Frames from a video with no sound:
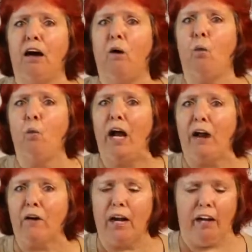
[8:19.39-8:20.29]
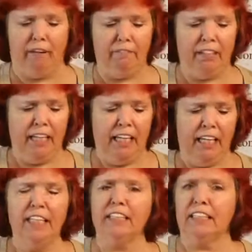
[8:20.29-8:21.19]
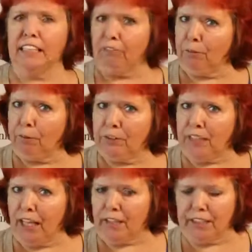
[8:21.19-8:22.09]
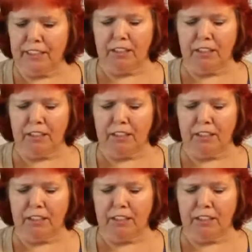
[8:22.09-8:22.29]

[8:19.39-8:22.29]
aware of is the different personalities.